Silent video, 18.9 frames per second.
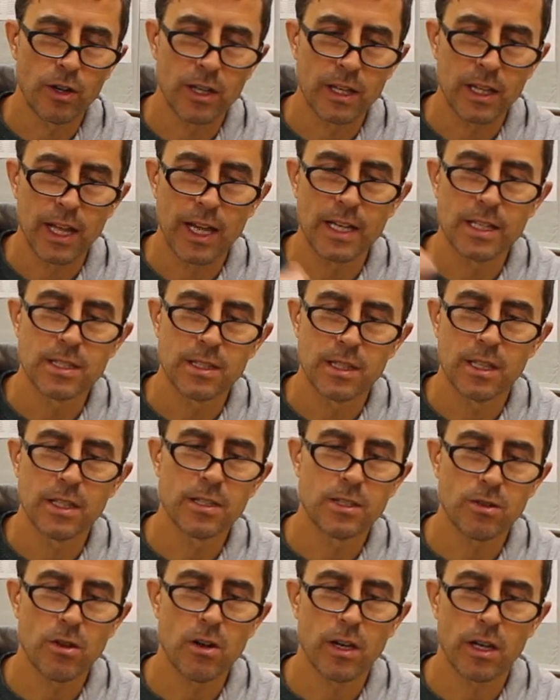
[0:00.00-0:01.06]
it and glaze, it's
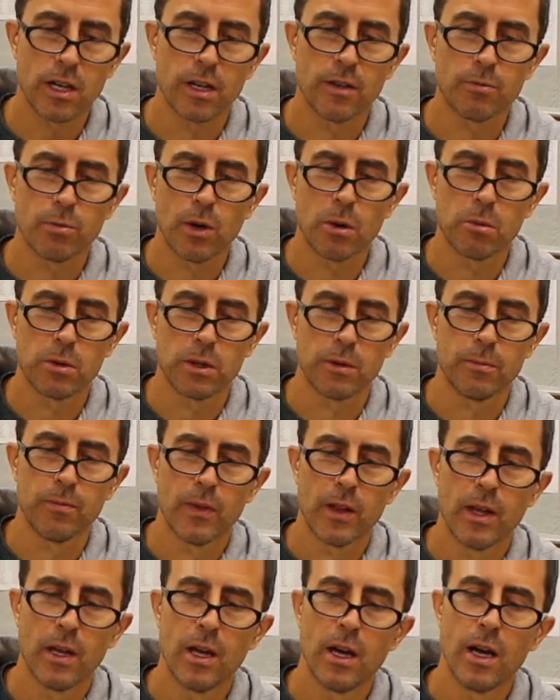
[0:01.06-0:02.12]
strong enough probably.
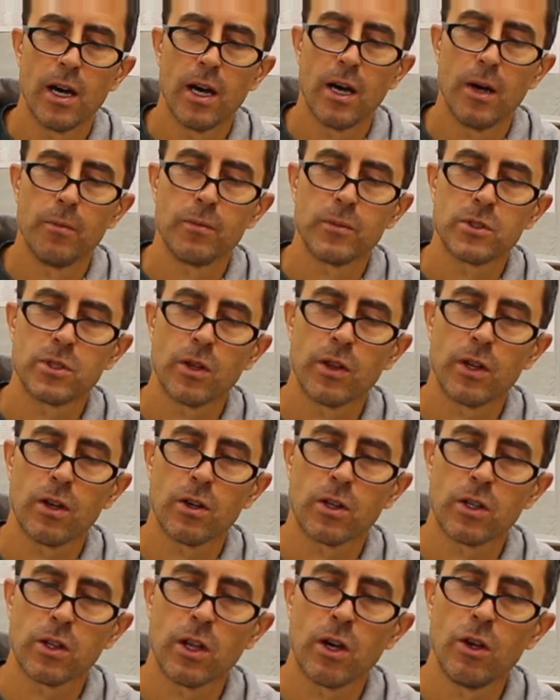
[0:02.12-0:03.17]
So
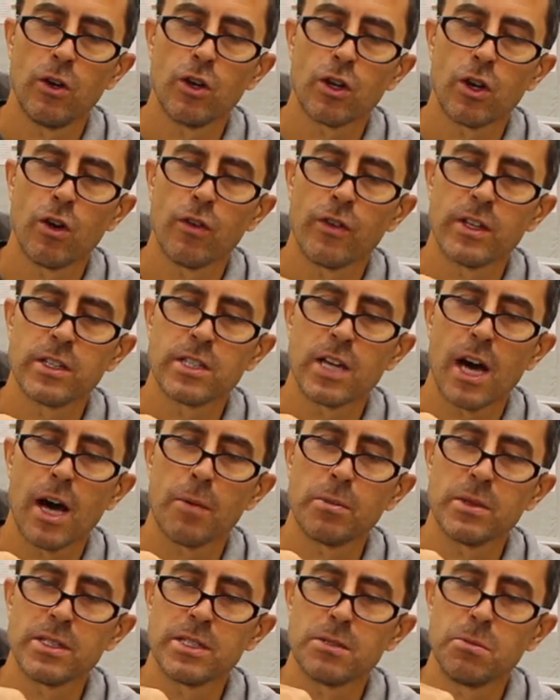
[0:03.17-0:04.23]
they'll hook over the
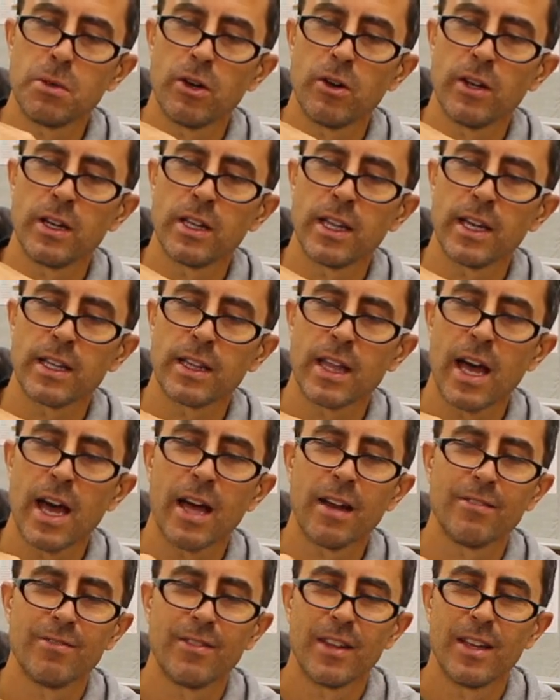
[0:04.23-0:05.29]
top and smear it in like
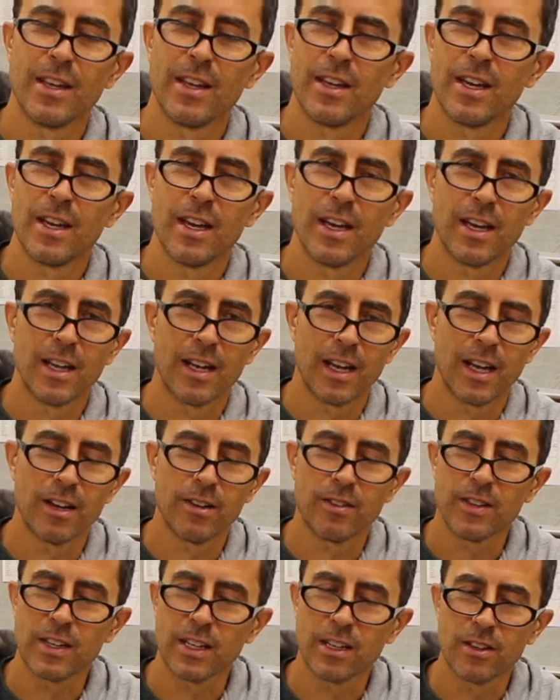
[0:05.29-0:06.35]
that, and I
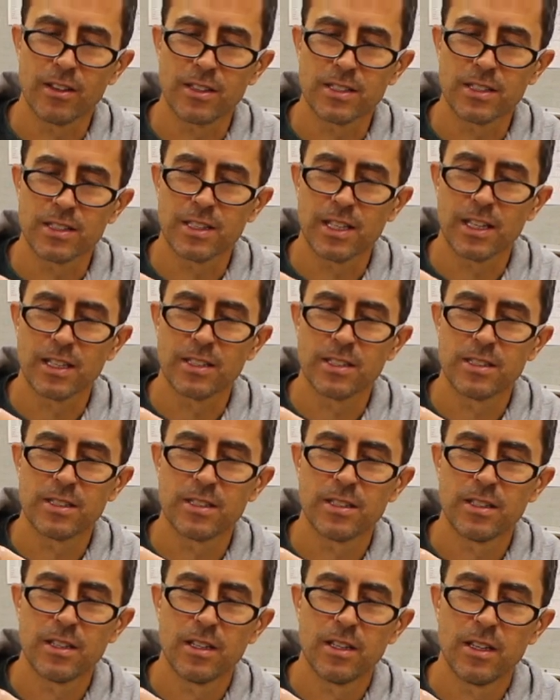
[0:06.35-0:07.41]
don't think it looks as nice.
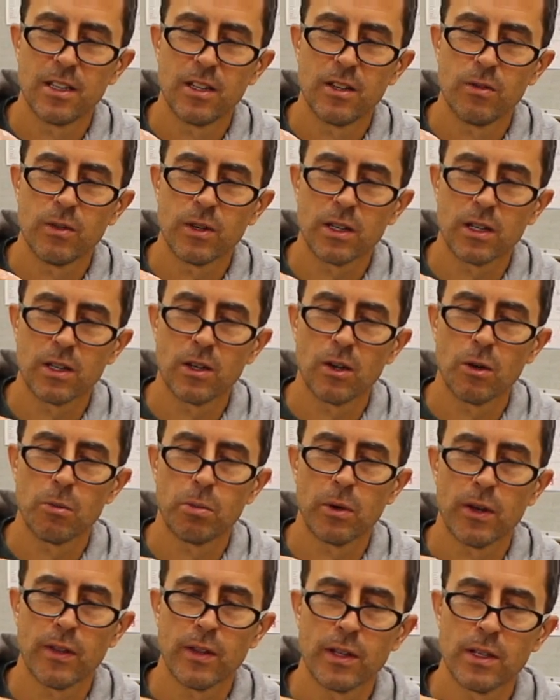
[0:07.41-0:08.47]
We could go up
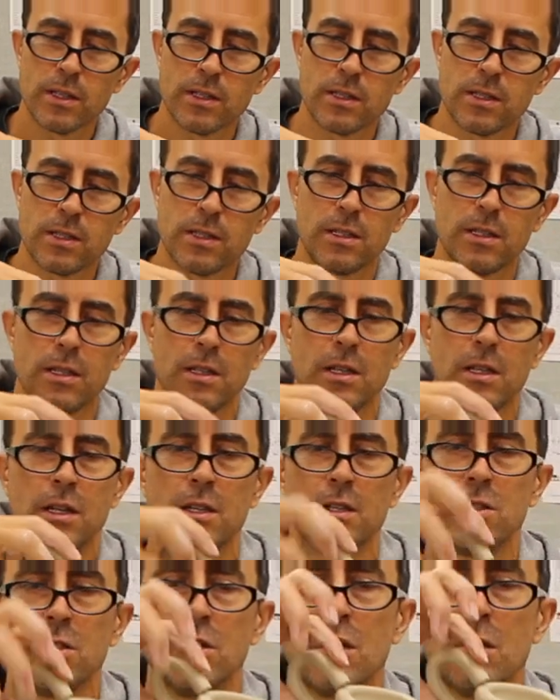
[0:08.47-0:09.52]
on this. So